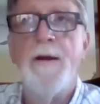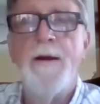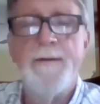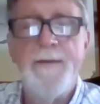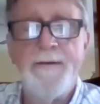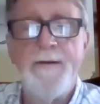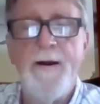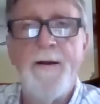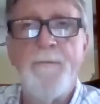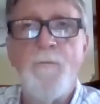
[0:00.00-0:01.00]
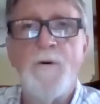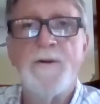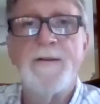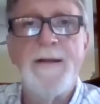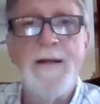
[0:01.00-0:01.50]
at that time
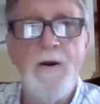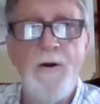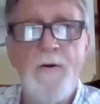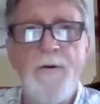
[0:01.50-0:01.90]
was an ER